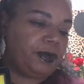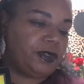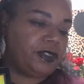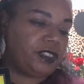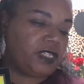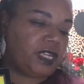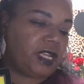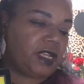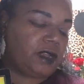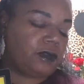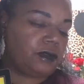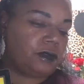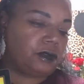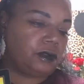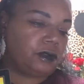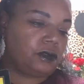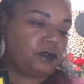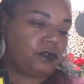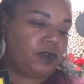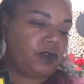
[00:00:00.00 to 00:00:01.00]
person out
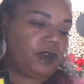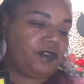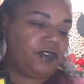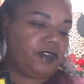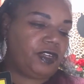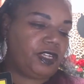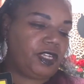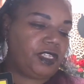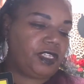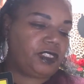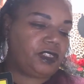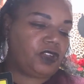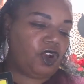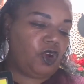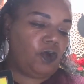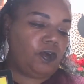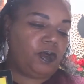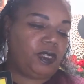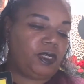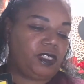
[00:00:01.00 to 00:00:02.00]
whoever it is
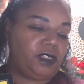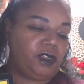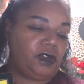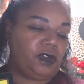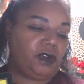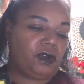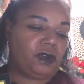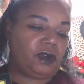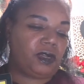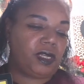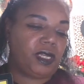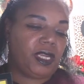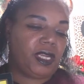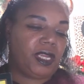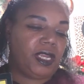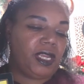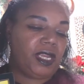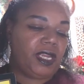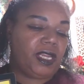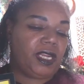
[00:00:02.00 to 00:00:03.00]
open the door
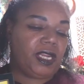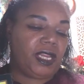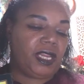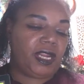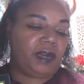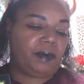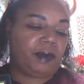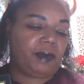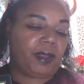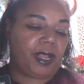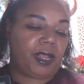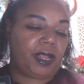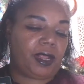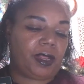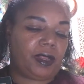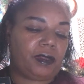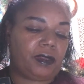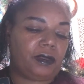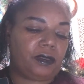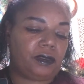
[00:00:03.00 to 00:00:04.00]
and let them
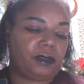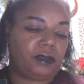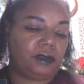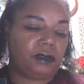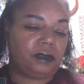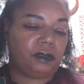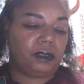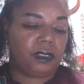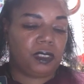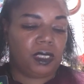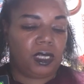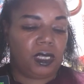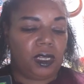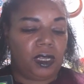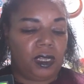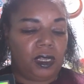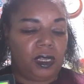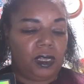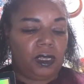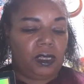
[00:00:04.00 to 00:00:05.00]
out
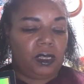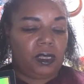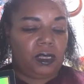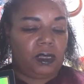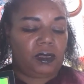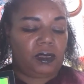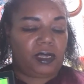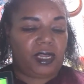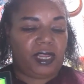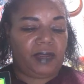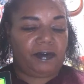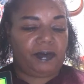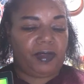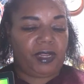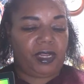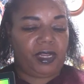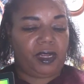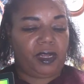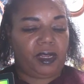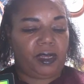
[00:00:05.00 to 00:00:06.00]
okay
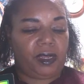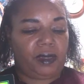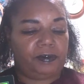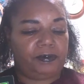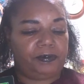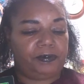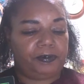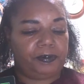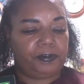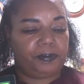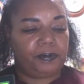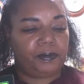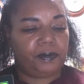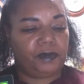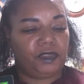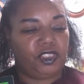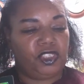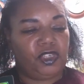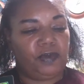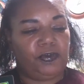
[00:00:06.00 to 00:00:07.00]
but um
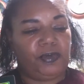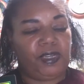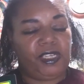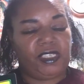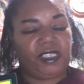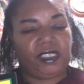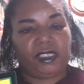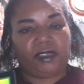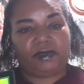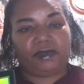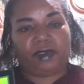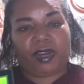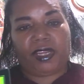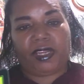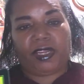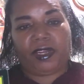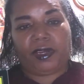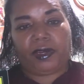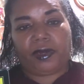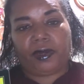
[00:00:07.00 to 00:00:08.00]
your business right
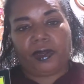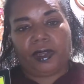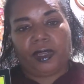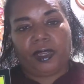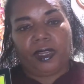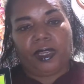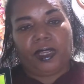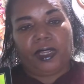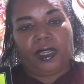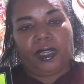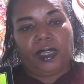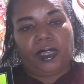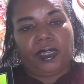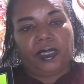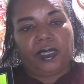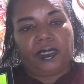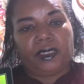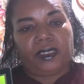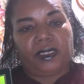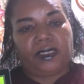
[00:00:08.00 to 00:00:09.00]
here
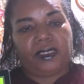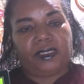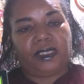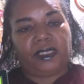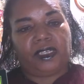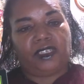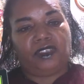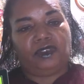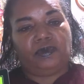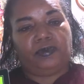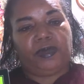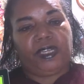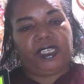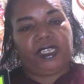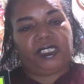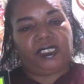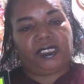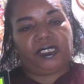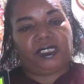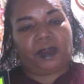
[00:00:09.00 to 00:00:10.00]
this is a new
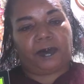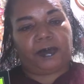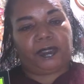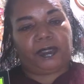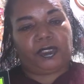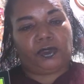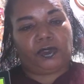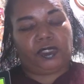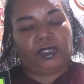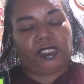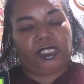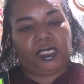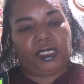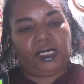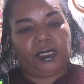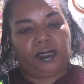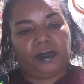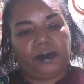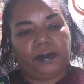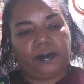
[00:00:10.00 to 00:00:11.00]
business
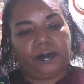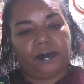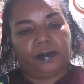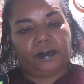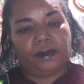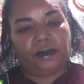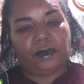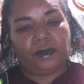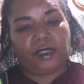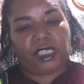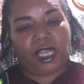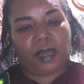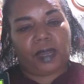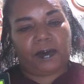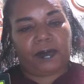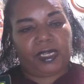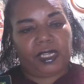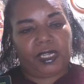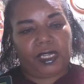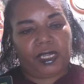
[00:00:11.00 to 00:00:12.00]
opportunity
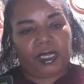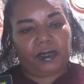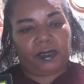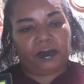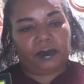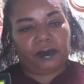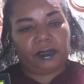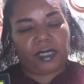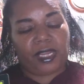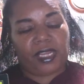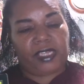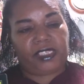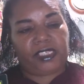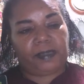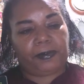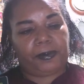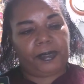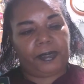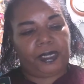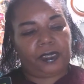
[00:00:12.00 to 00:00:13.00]
coming in ace
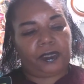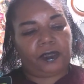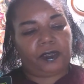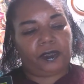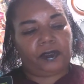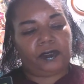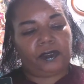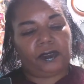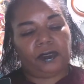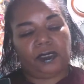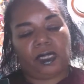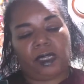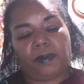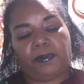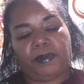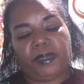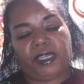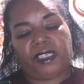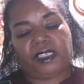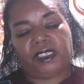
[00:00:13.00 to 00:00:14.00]
of pentacles a
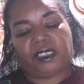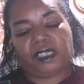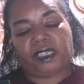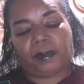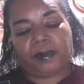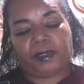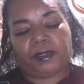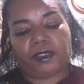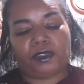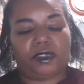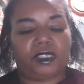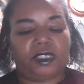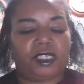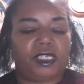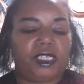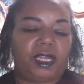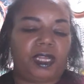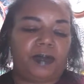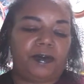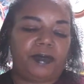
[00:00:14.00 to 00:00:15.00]
business
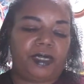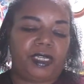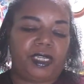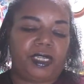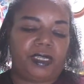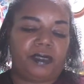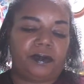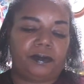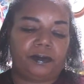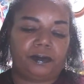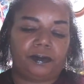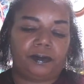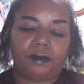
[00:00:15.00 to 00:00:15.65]
opportunity coming in